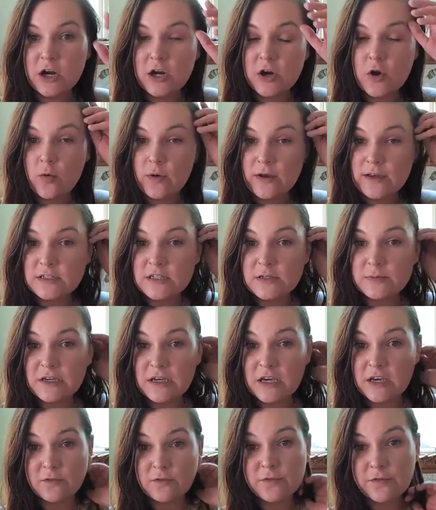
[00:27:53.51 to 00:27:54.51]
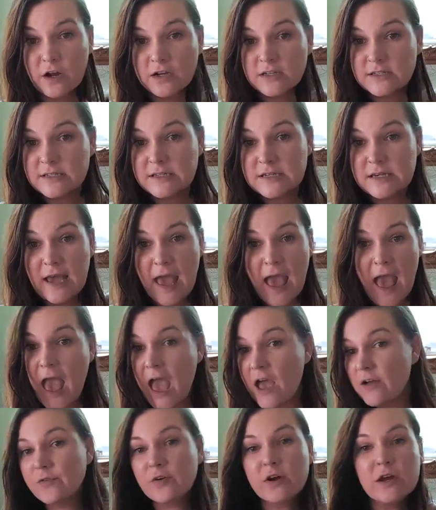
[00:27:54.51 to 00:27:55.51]
are going to be confronting
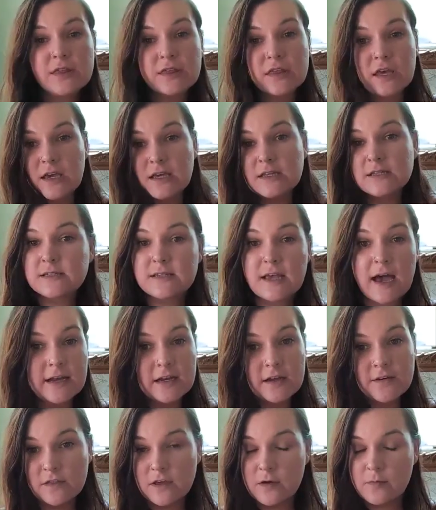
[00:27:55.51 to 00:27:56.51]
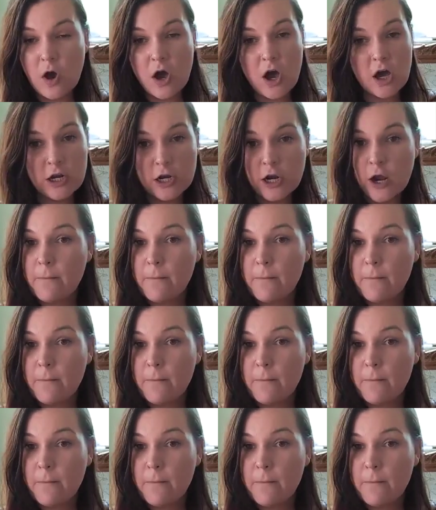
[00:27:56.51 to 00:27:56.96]
everything inside of them on